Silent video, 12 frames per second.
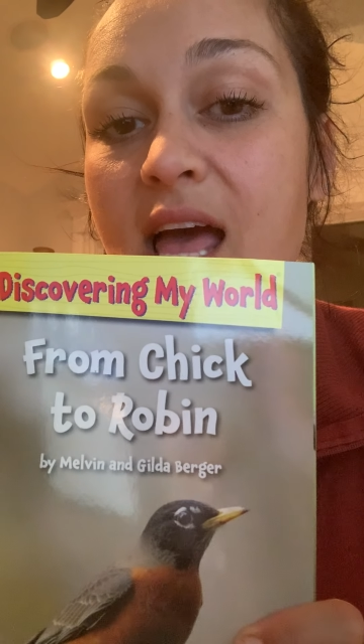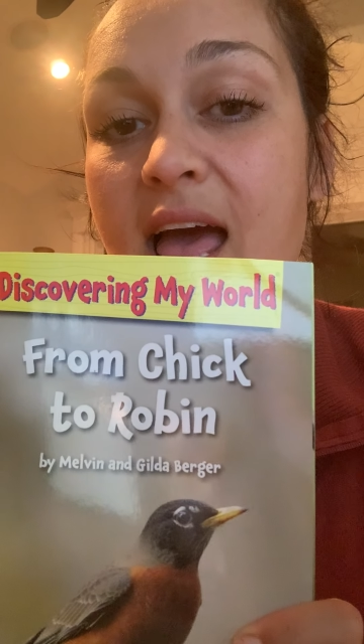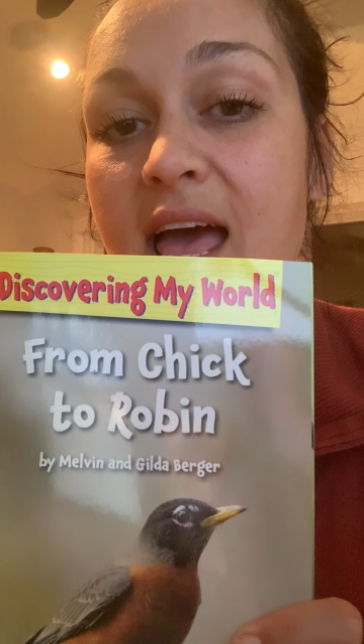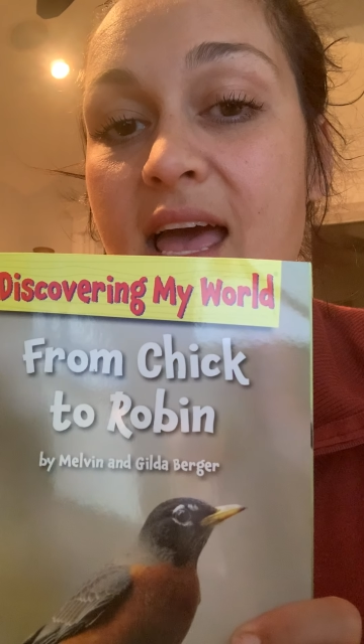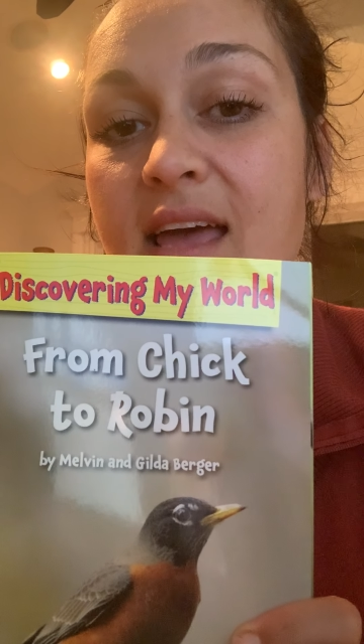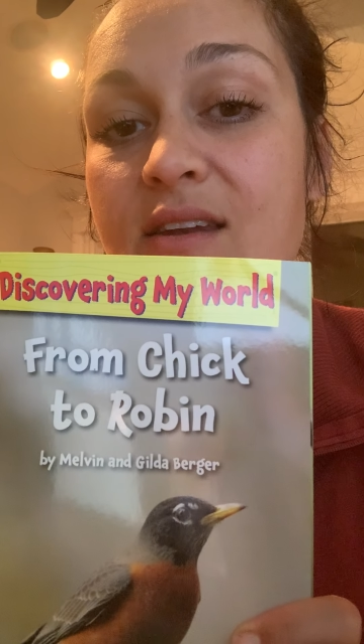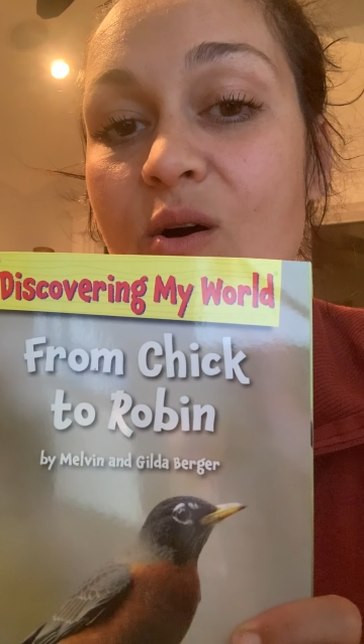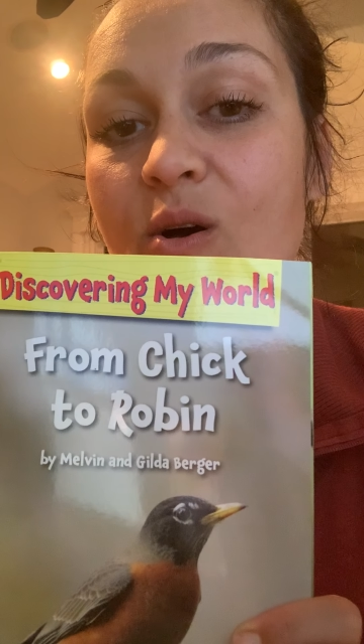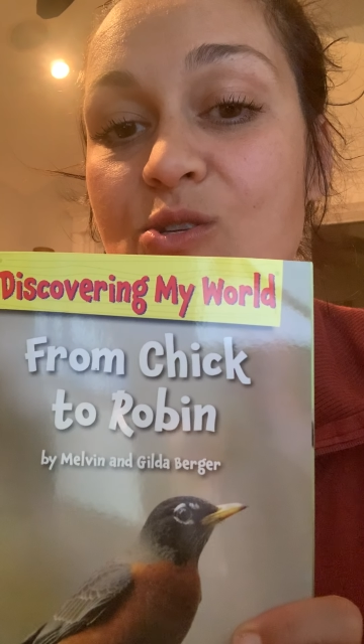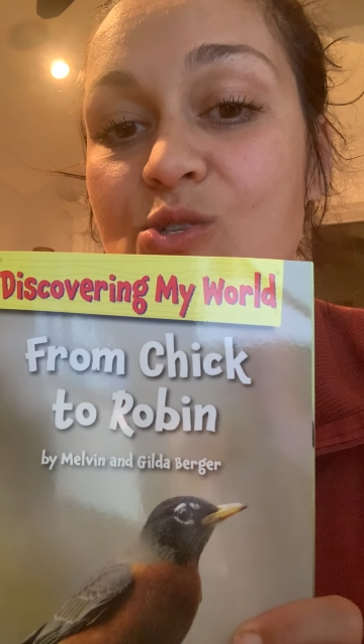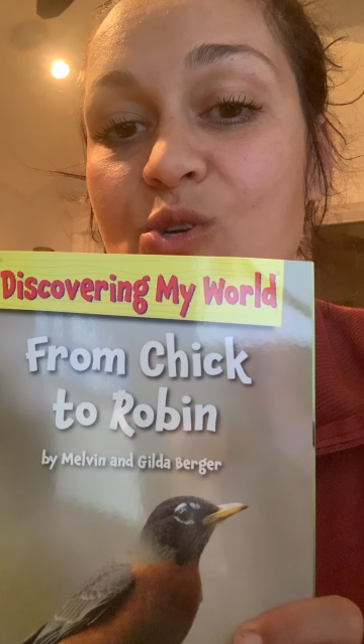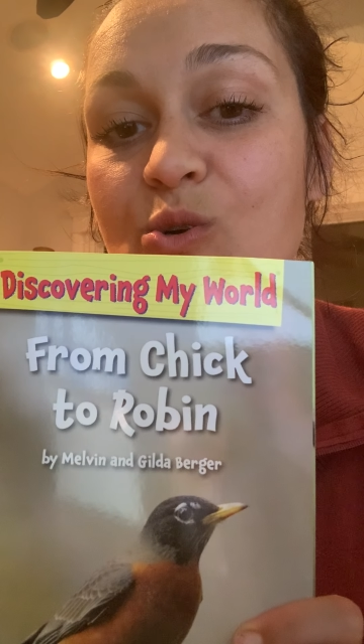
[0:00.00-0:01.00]
and
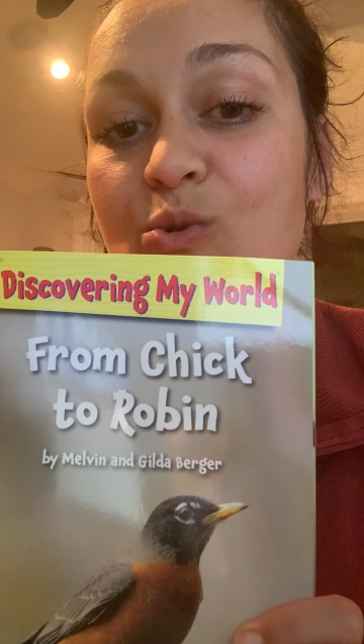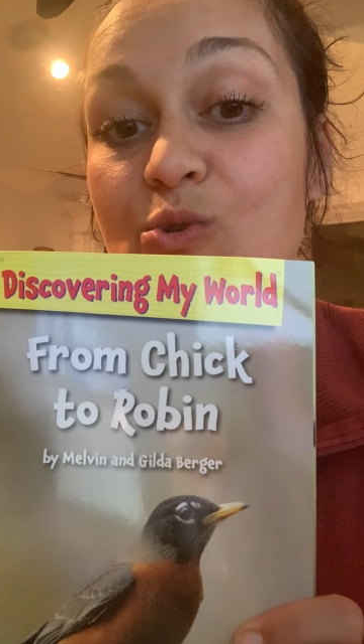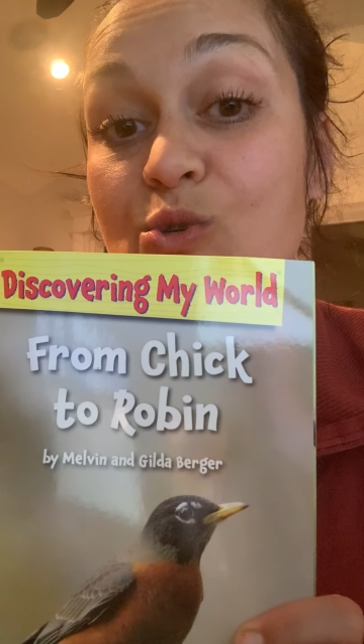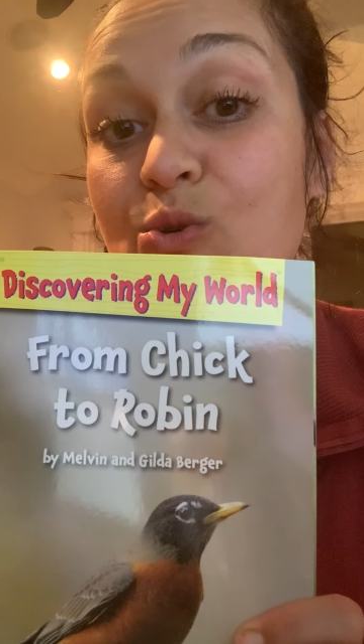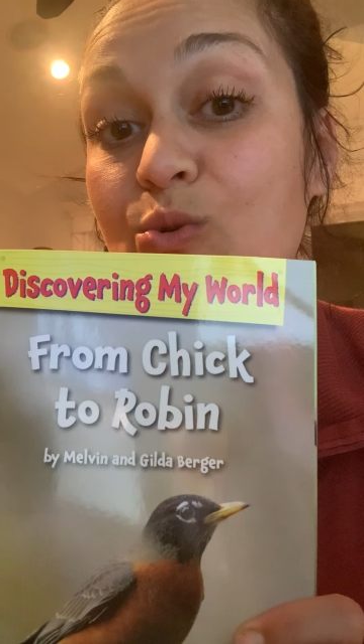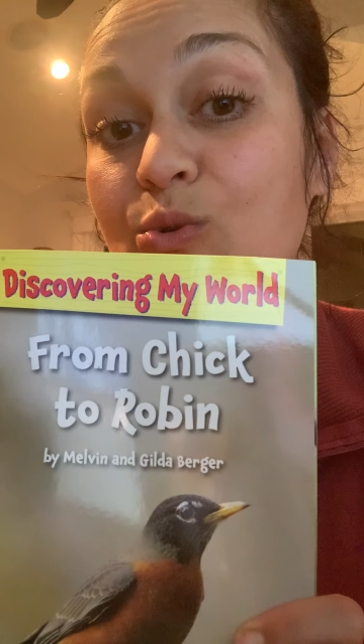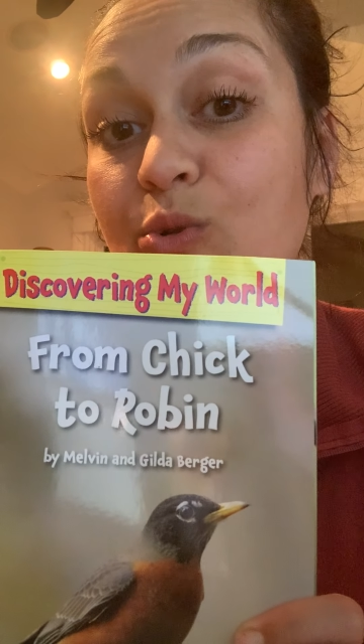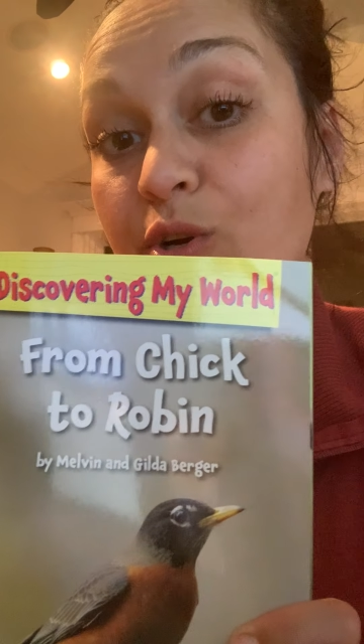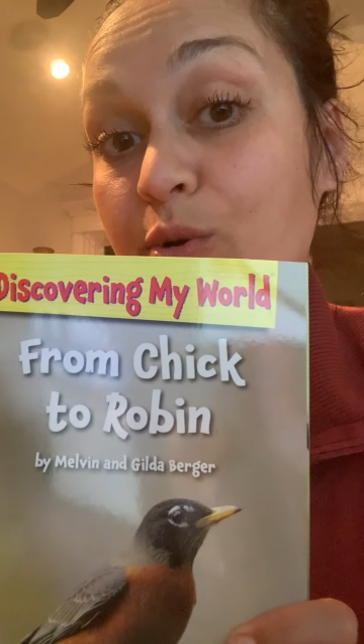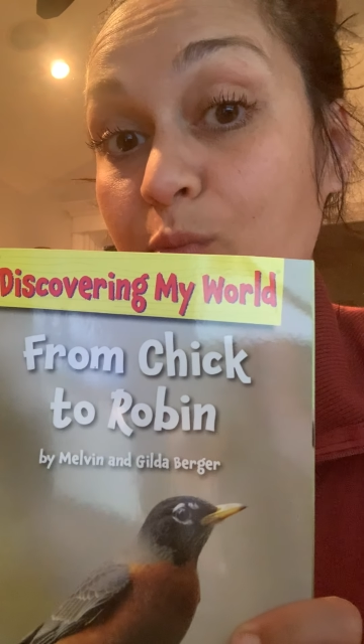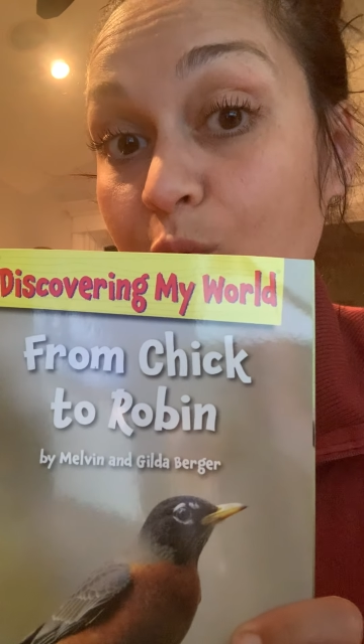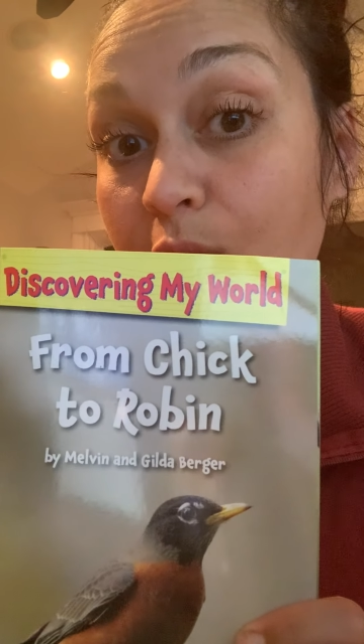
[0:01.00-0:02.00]
also to
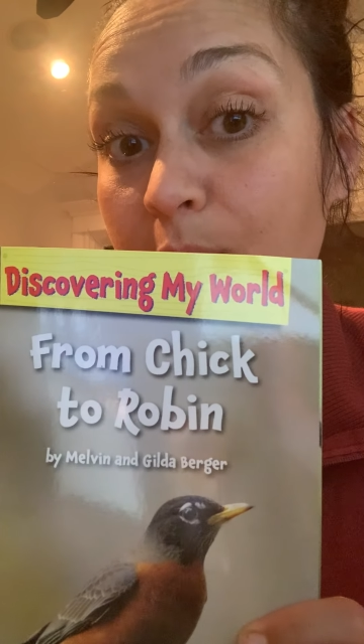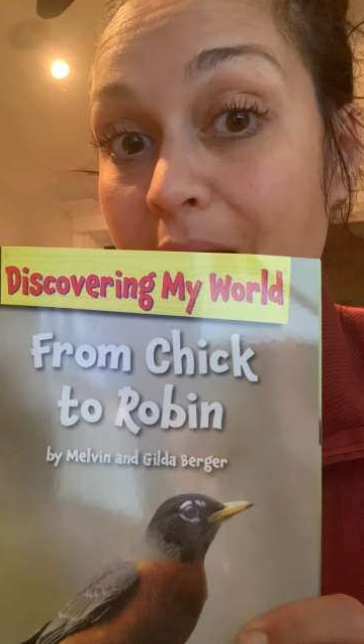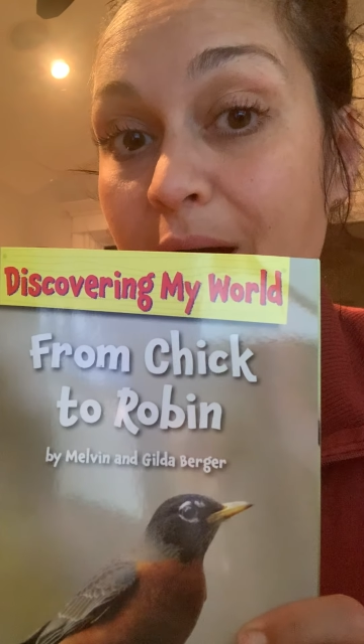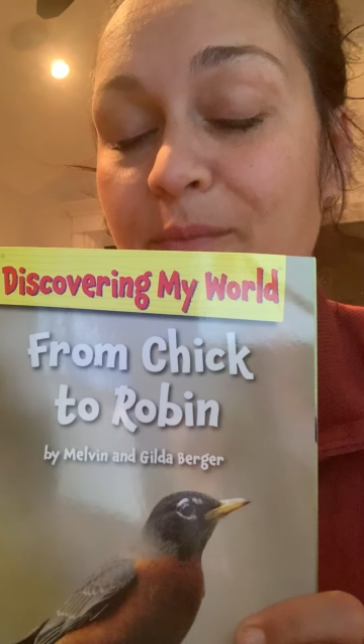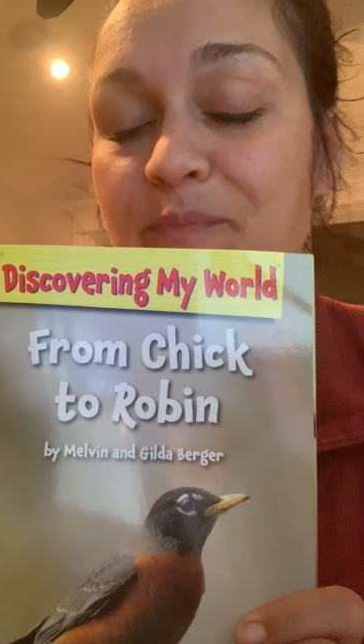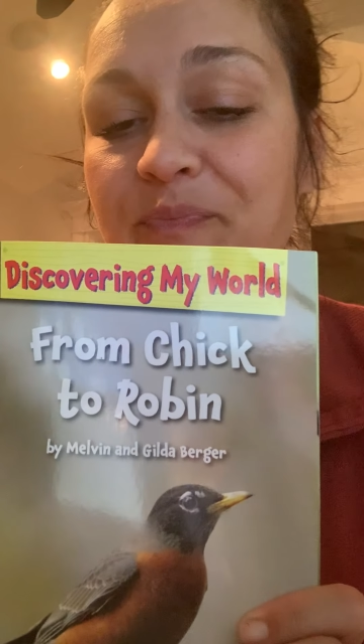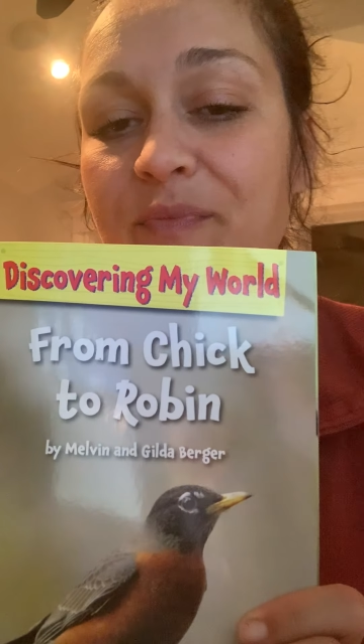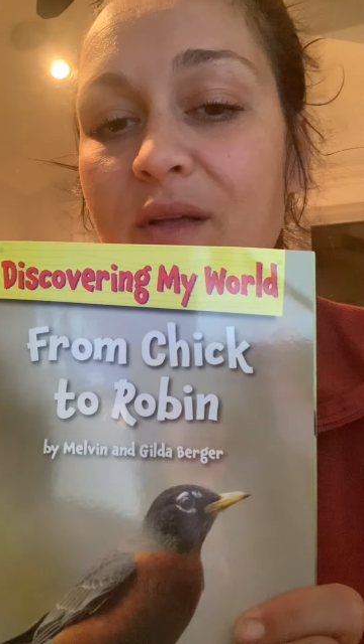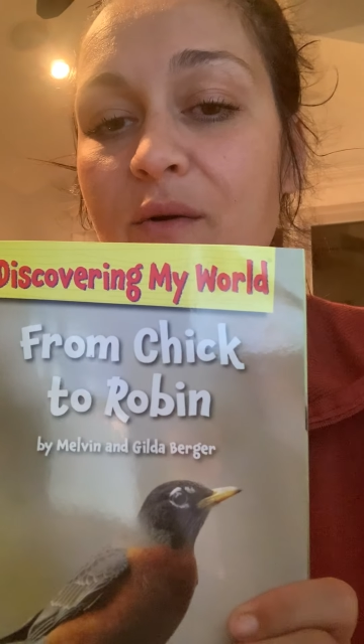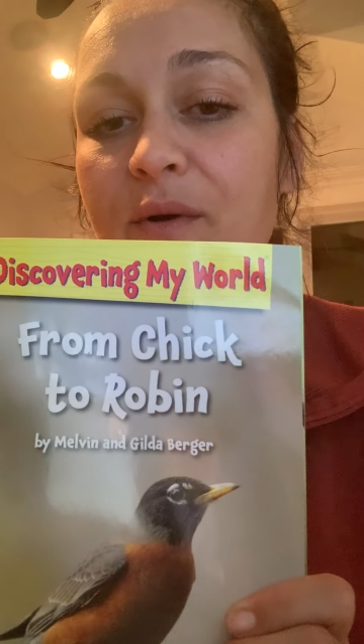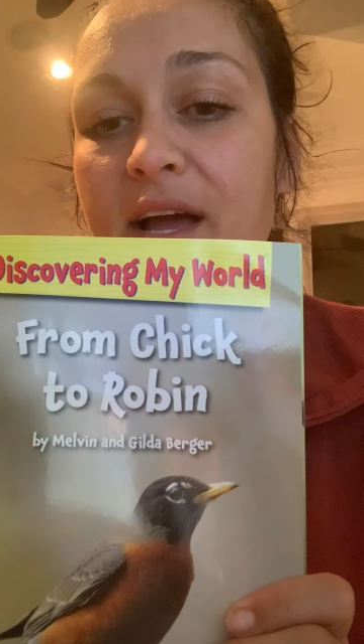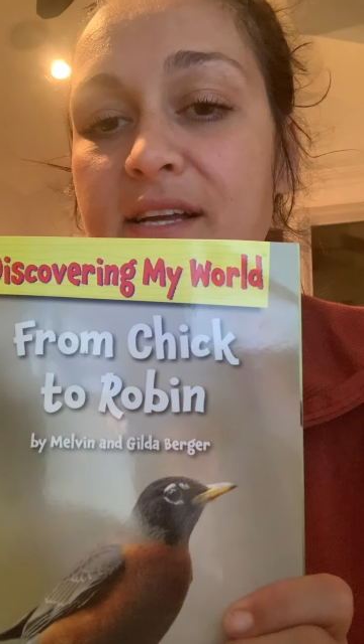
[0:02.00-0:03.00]
learn more about.
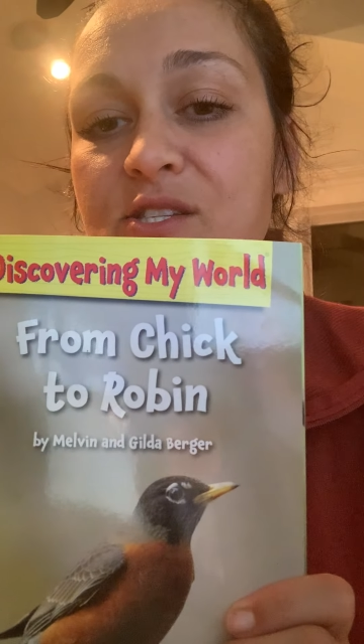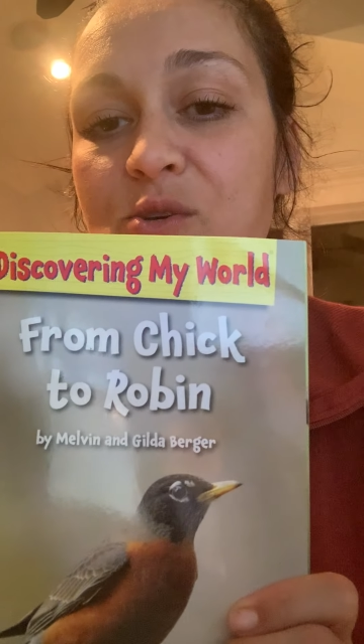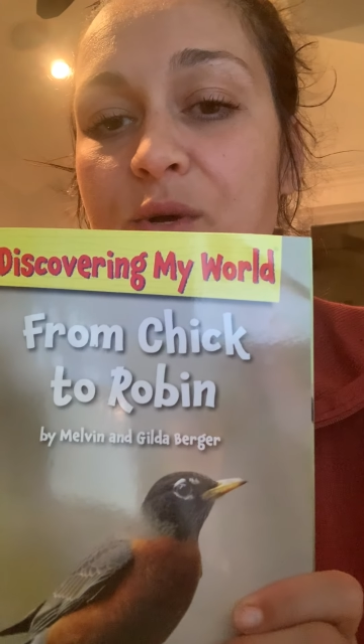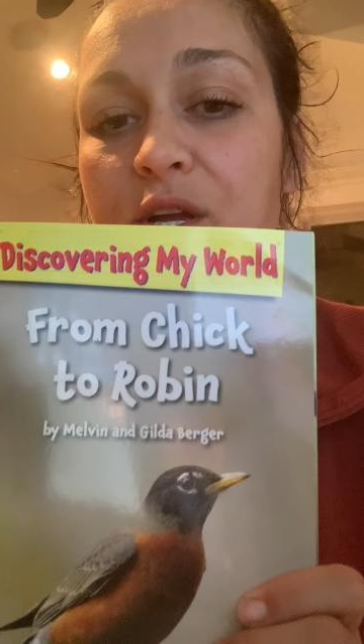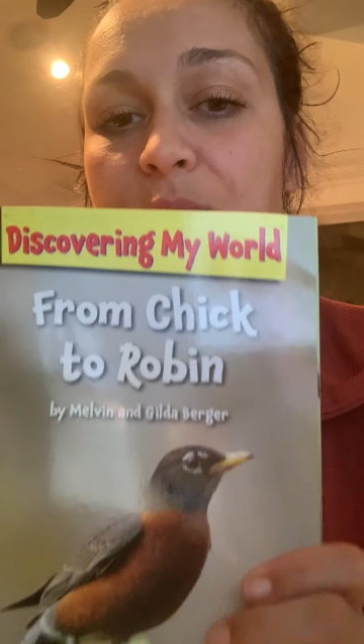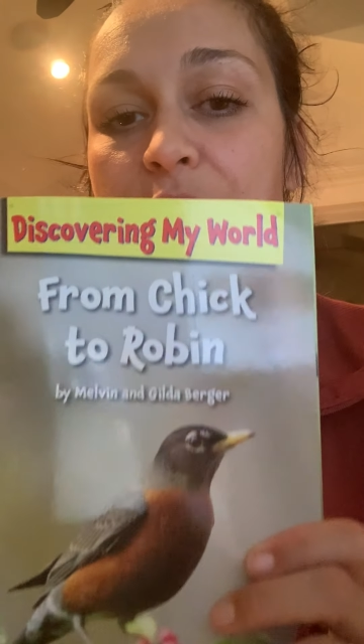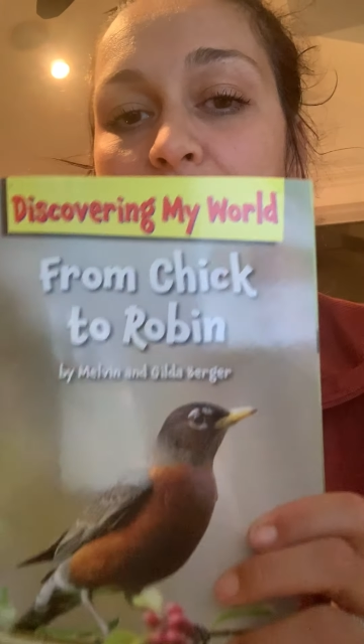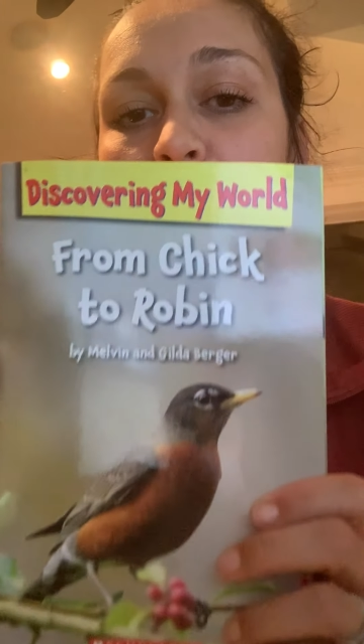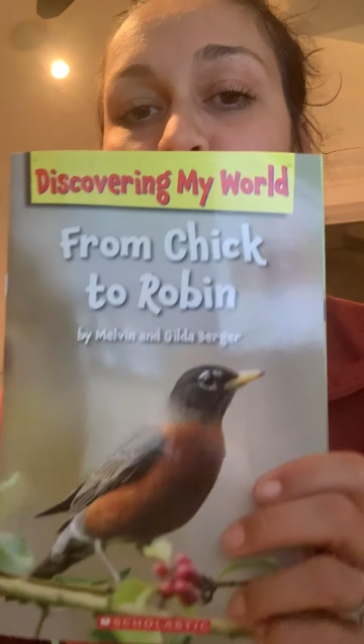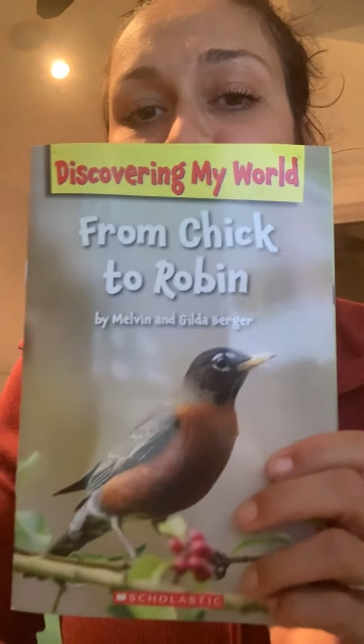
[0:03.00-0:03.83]
Okay, so here we go.